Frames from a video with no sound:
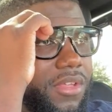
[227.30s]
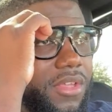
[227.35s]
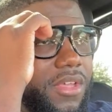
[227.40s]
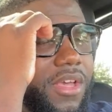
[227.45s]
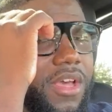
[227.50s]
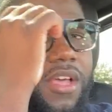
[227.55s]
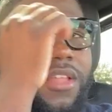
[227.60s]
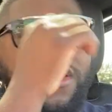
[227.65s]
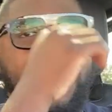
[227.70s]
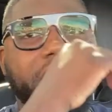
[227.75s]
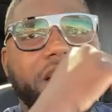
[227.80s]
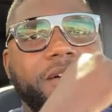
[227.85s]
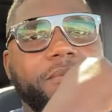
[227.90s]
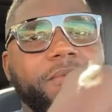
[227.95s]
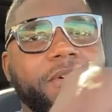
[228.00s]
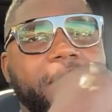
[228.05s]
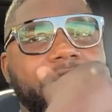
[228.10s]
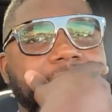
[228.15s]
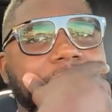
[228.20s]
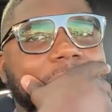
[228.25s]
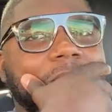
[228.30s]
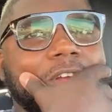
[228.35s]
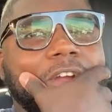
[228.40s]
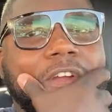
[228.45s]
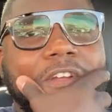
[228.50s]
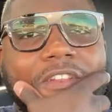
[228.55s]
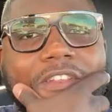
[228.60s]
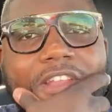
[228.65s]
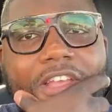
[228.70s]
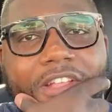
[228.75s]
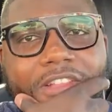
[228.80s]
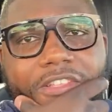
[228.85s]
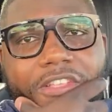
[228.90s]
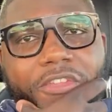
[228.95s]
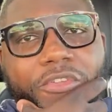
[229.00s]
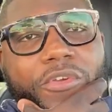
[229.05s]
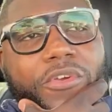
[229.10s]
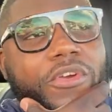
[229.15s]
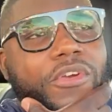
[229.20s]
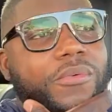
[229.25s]
And I've learned that, you
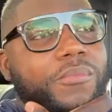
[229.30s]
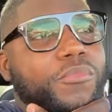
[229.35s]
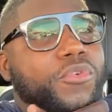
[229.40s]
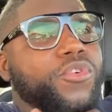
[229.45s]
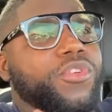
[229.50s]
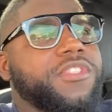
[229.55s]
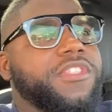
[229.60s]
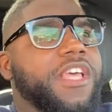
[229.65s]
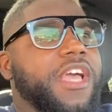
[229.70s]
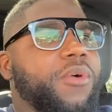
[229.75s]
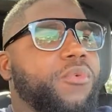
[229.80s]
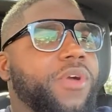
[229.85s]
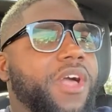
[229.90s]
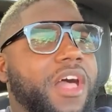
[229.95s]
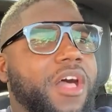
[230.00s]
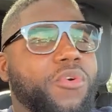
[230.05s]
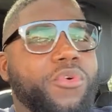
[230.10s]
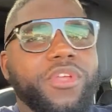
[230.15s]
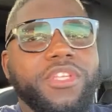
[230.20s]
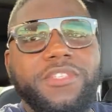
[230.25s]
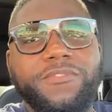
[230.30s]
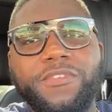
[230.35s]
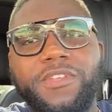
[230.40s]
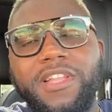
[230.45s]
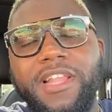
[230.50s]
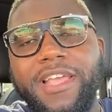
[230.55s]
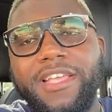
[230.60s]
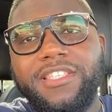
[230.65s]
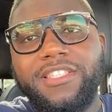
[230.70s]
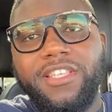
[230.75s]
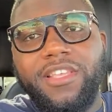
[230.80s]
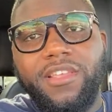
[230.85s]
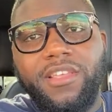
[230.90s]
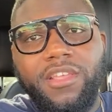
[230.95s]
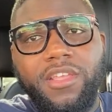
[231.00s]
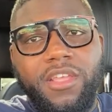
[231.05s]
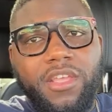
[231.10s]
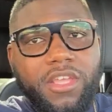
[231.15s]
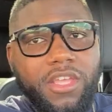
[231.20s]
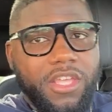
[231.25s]
know, most time we always feel like, say,
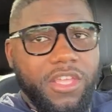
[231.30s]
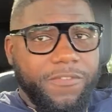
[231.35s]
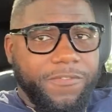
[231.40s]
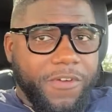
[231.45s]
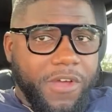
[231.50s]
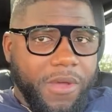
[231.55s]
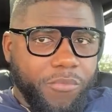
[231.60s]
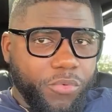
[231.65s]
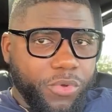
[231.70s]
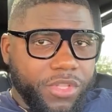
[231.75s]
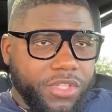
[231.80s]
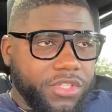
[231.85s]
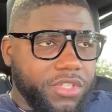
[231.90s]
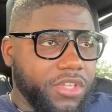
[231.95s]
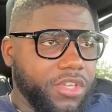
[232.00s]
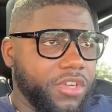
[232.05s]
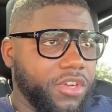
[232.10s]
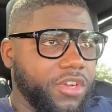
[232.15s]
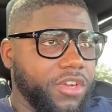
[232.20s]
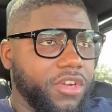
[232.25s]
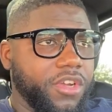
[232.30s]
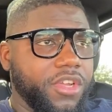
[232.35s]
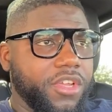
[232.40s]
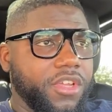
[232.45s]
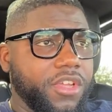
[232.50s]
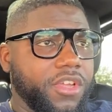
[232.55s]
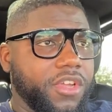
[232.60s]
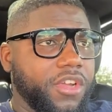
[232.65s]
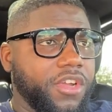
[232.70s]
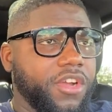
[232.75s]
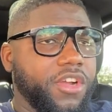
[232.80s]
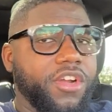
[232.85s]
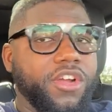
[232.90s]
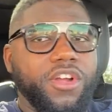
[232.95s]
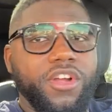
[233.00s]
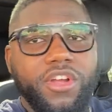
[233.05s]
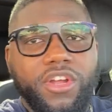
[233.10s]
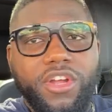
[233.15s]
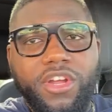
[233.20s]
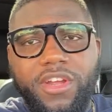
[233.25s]
if I'm with
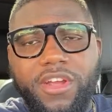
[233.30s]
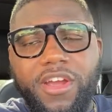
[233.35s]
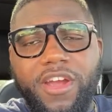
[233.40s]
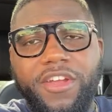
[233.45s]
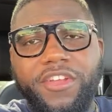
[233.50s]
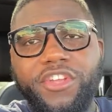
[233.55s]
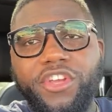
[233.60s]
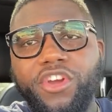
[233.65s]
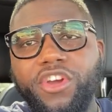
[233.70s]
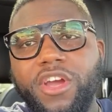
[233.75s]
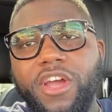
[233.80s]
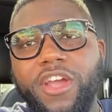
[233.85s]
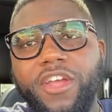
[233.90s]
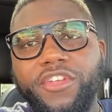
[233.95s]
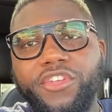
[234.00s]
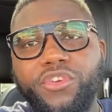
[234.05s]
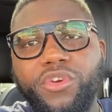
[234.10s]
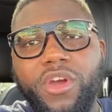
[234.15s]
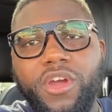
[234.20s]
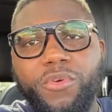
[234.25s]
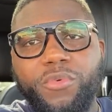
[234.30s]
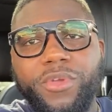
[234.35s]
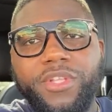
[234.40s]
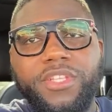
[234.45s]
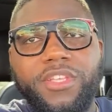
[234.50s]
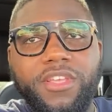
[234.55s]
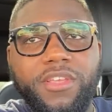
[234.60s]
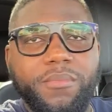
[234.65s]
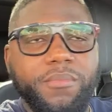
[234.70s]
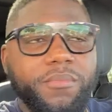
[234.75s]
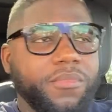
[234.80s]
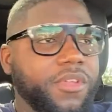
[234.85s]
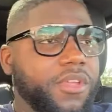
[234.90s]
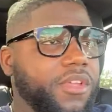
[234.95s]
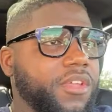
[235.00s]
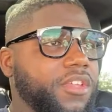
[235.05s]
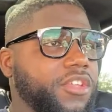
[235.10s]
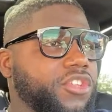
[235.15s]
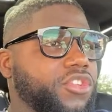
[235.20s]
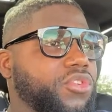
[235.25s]
her or you are with him,
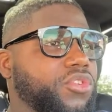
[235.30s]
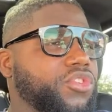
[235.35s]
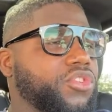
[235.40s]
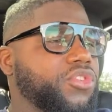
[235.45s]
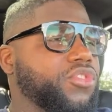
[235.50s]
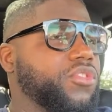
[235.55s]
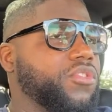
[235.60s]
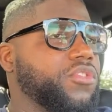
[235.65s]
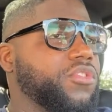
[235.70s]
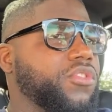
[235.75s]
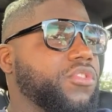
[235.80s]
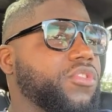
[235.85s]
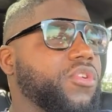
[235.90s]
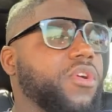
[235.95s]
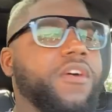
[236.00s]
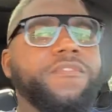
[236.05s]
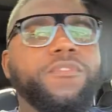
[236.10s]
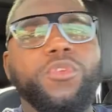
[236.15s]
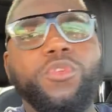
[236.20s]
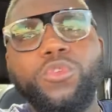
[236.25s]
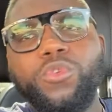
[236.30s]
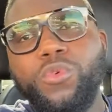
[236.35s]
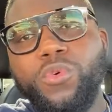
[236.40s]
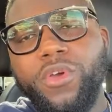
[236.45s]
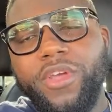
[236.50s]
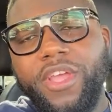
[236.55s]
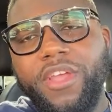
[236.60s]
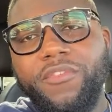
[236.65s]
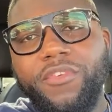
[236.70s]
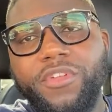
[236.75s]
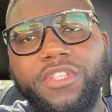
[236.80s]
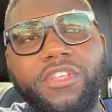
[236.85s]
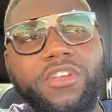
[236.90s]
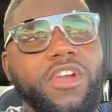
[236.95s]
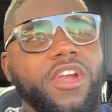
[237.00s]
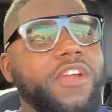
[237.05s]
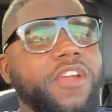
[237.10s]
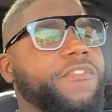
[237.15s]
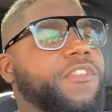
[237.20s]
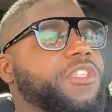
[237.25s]
you have to know everything.
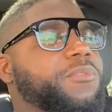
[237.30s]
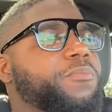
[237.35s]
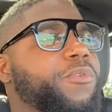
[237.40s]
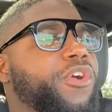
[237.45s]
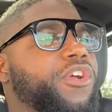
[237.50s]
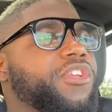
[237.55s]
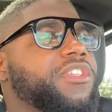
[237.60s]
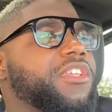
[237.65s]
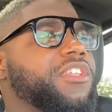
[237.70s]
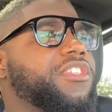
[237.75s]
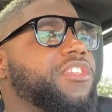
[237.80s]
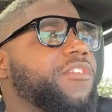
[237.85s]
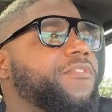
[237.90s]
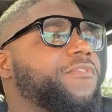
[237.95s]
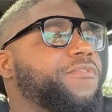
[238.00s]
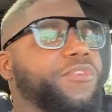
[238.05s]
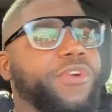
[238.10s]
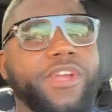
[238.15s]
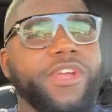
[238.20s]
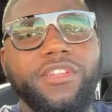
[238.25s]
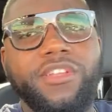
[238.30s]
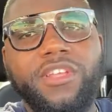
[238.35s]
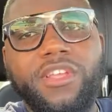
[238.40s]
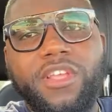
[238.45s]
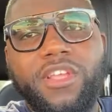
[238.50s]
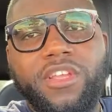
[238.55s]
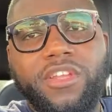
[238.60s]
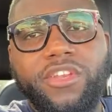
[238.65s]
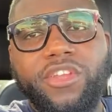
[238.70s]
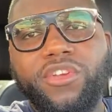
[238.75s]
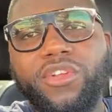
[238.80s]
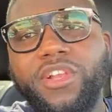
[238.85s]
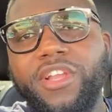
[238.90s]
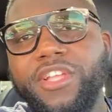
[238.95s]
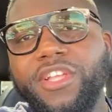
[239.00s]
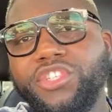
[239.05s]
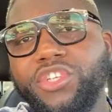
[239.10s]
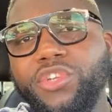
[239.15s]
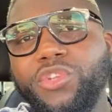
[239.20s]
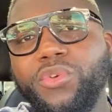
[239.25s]
Or if this person is a friend, they'll
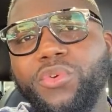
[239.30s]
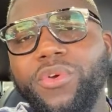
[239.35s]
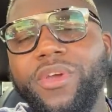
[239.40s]
let you know